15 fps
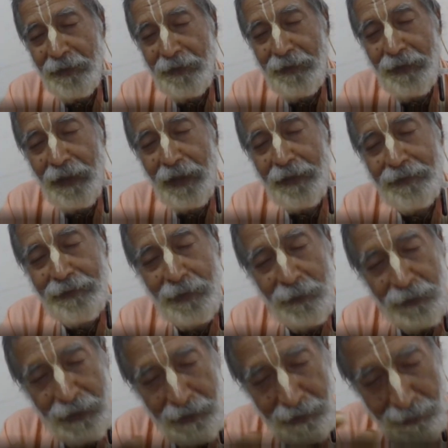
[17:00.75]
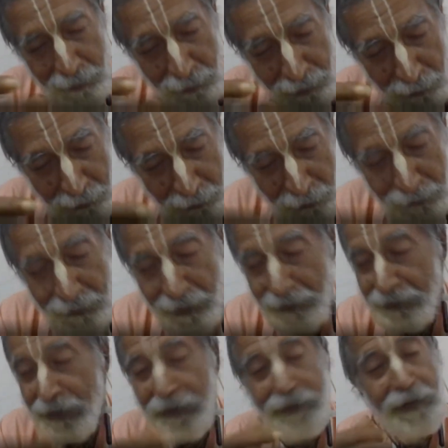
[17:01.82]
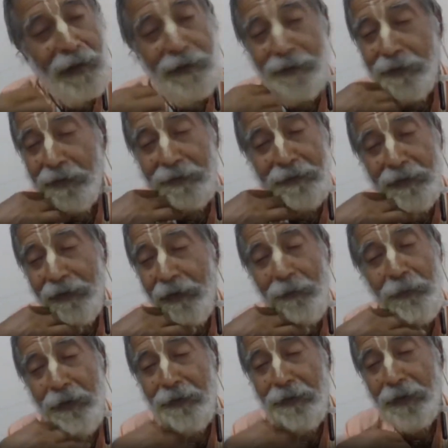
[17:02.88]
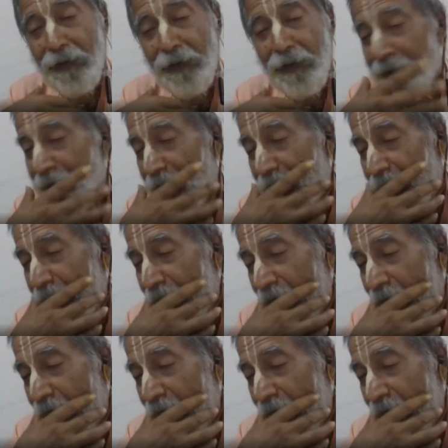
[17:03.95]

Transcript: he accepted her proposal. That's another thing, amazing, you know.